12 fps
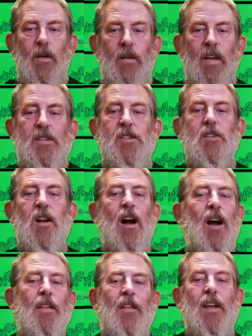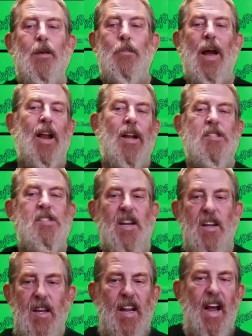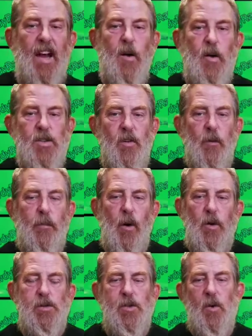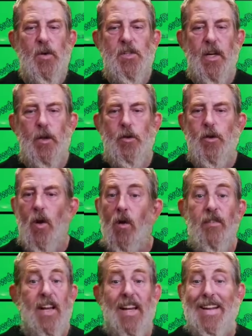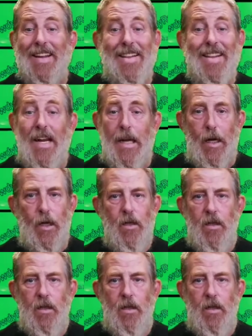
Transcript: These are not the balanced indicators of a person who is in control of anything.